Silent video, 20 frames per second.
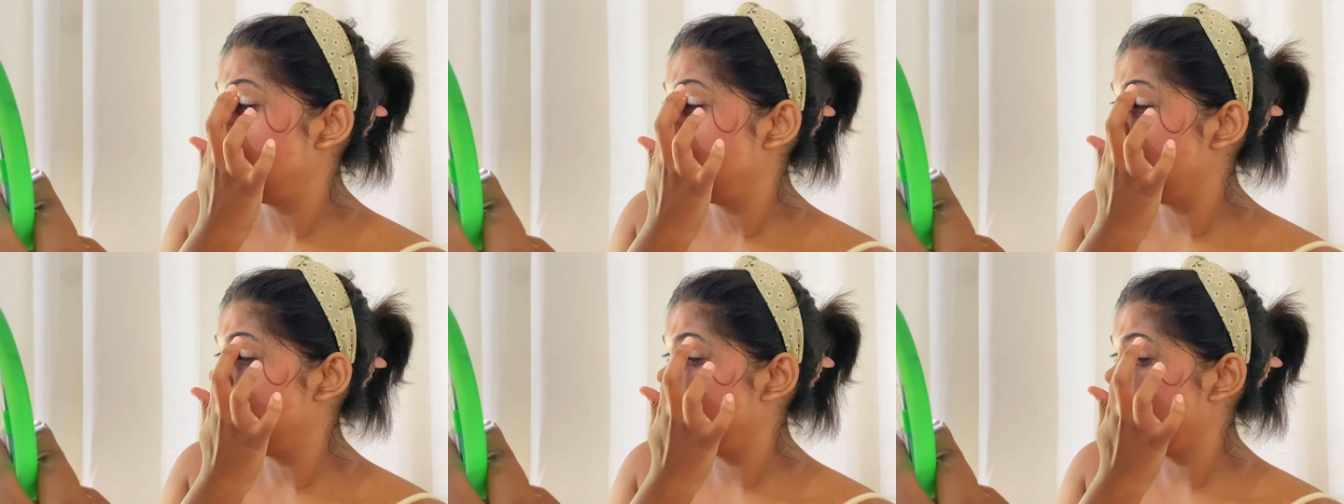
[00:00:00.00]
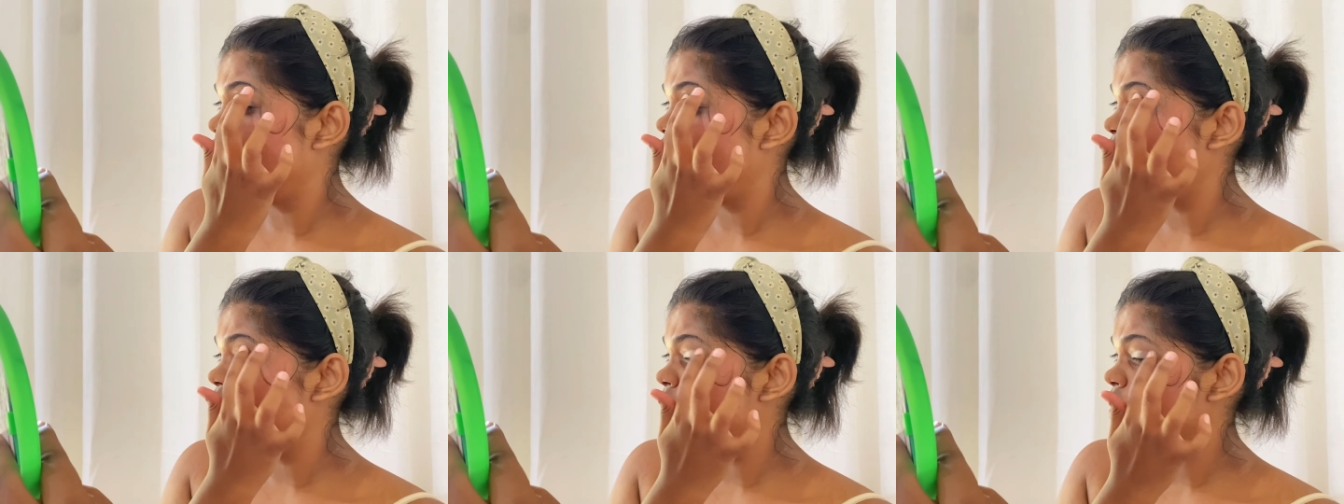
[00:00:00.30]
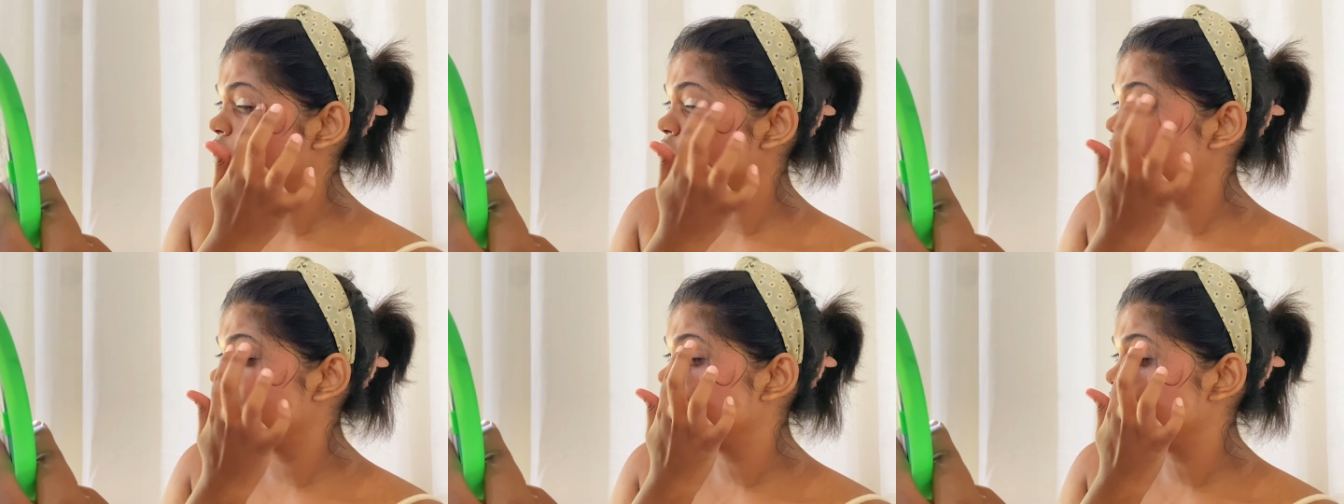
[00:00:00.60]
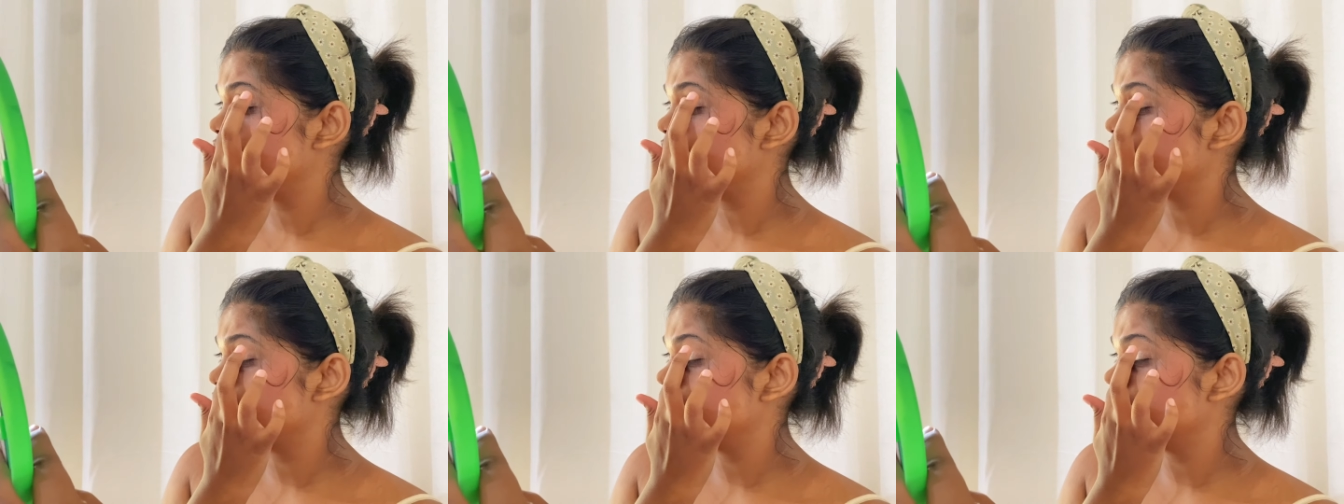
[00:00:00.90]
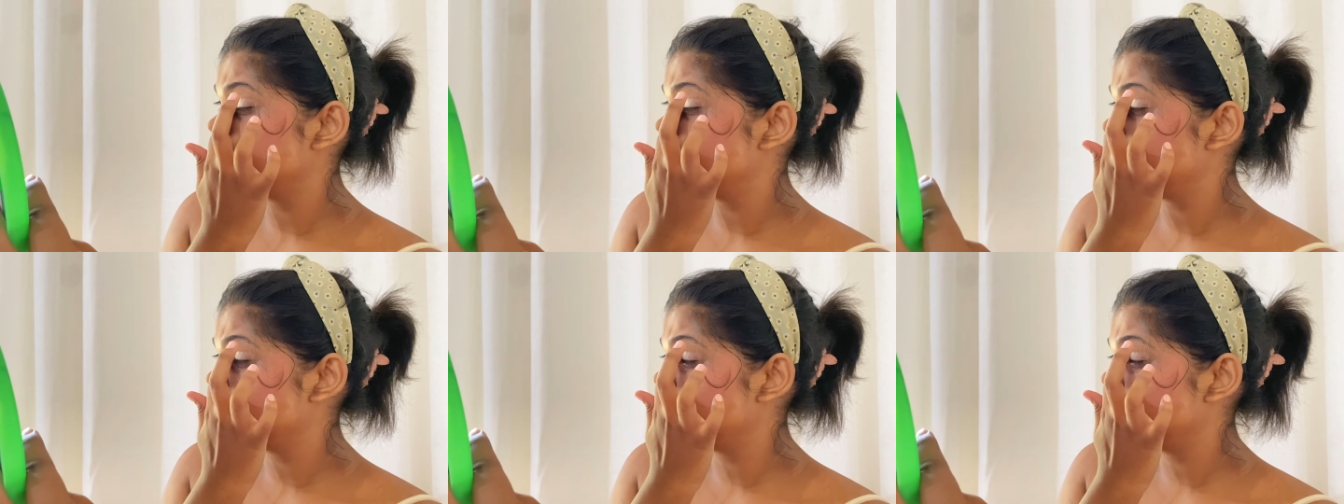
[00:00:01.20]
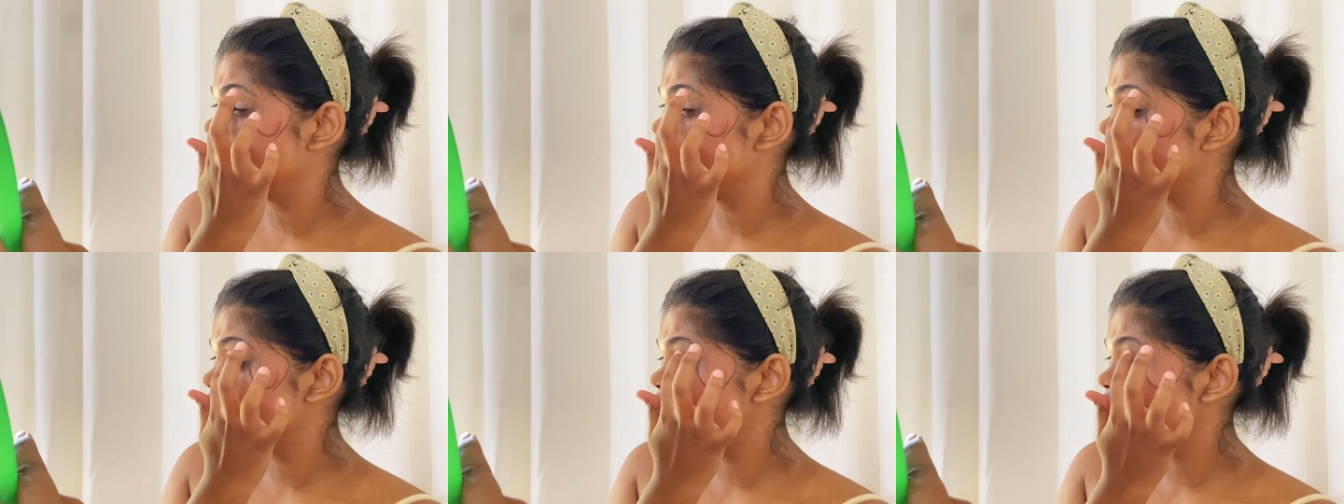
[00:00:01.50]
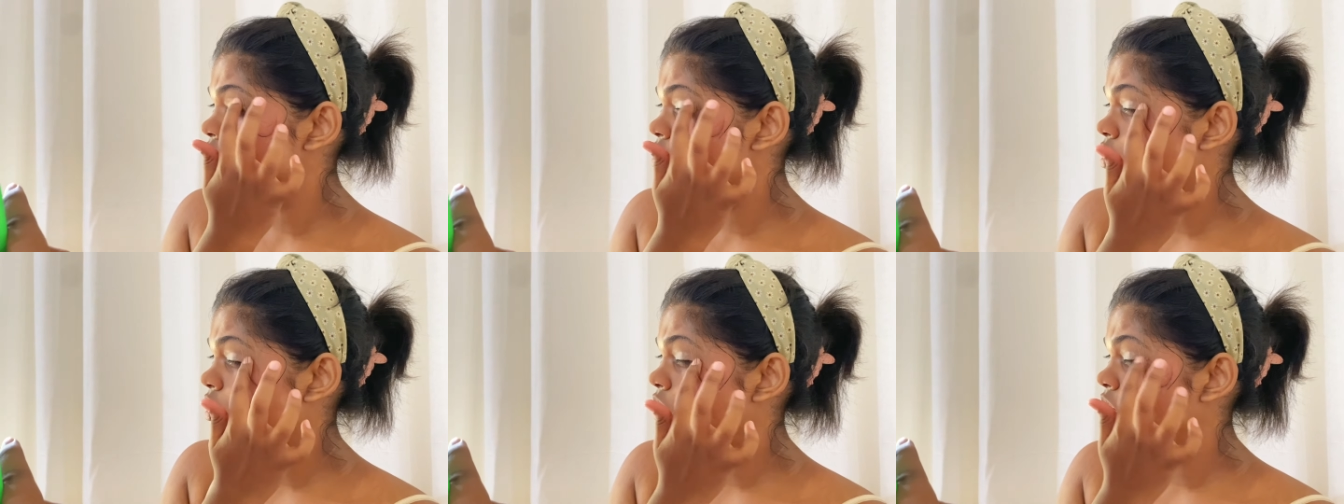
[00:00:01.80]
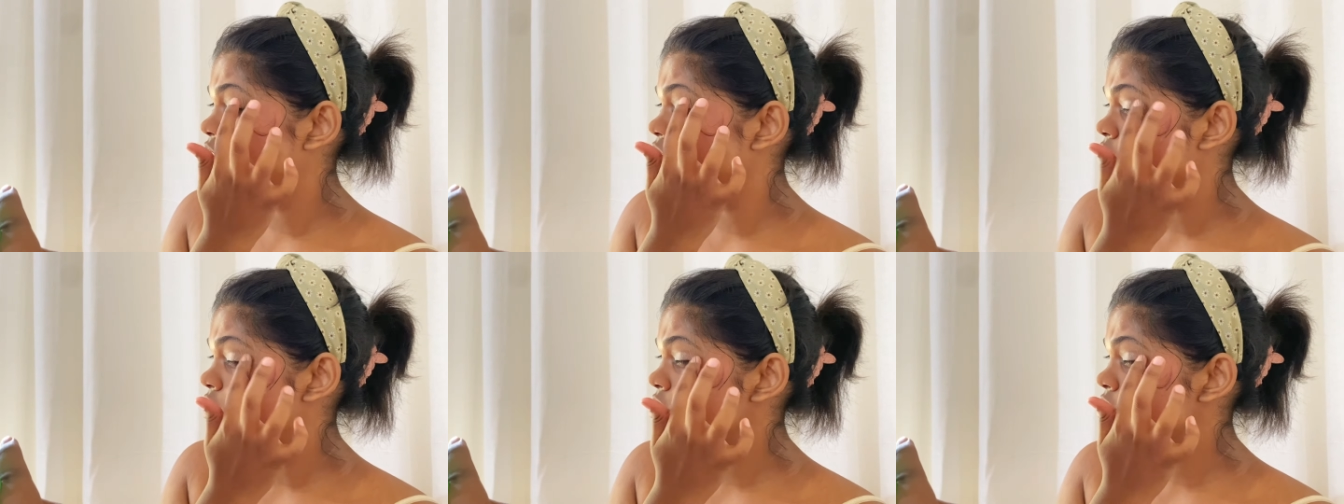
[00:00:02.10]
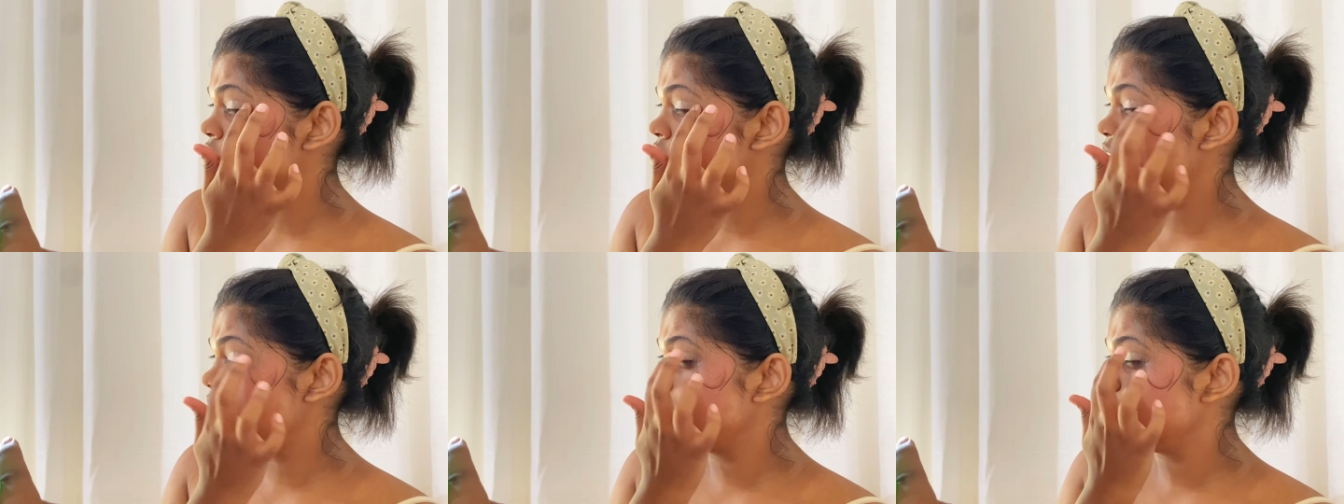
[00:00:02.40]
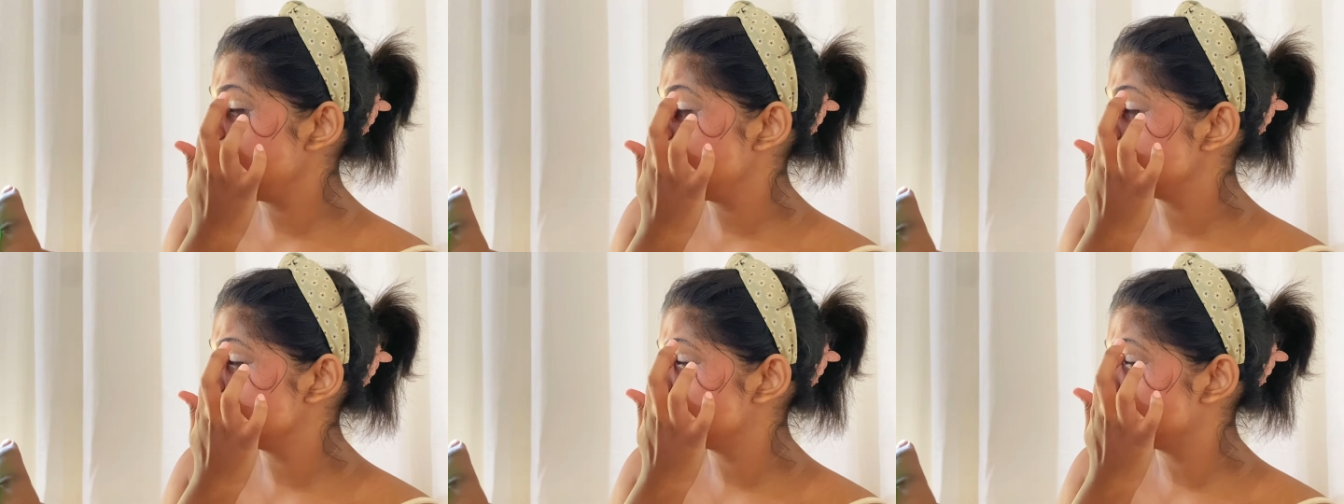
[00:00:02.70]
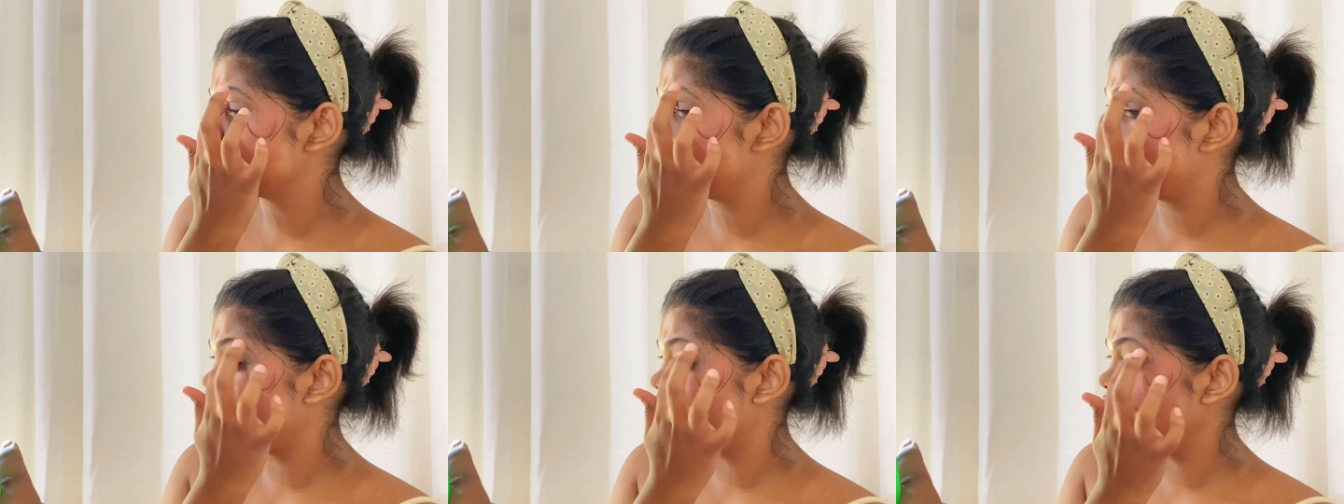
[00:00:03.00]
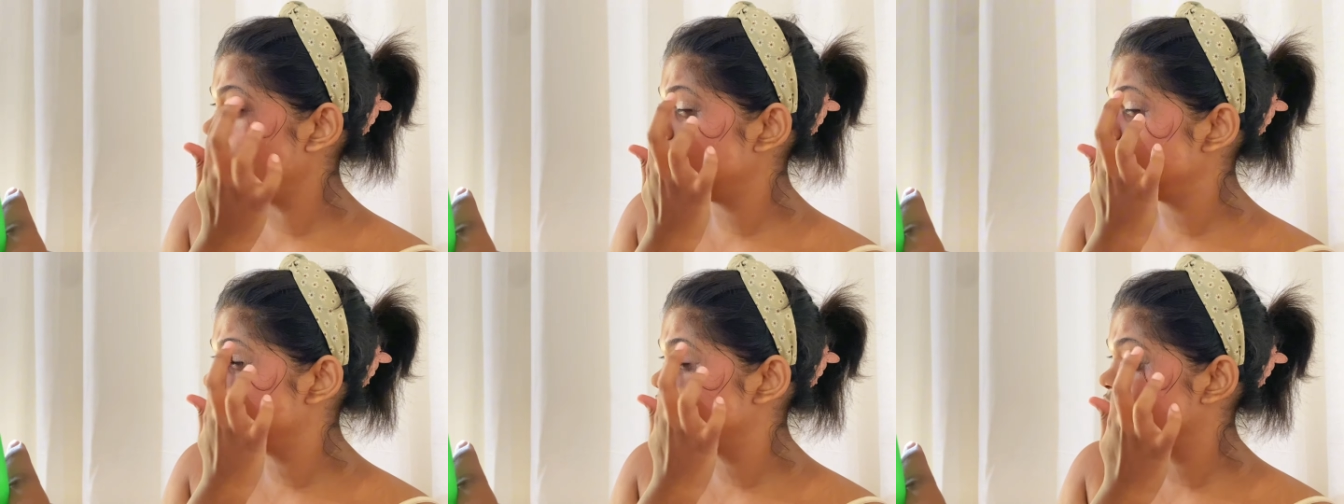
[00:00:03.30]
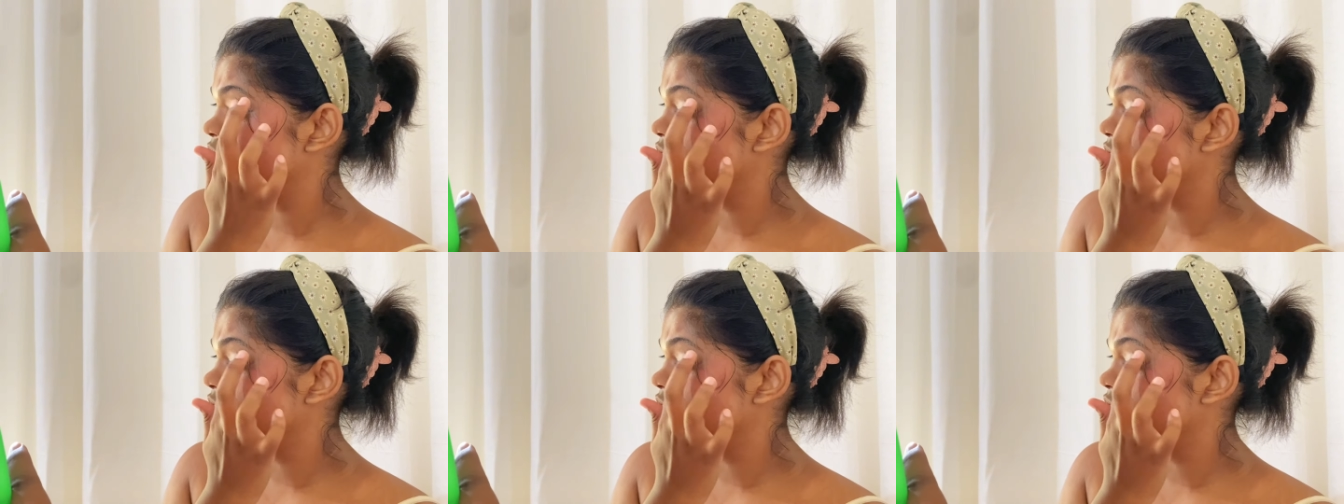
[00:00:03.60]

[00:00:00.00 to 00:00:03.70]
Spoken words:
I'll keep using on this side as well.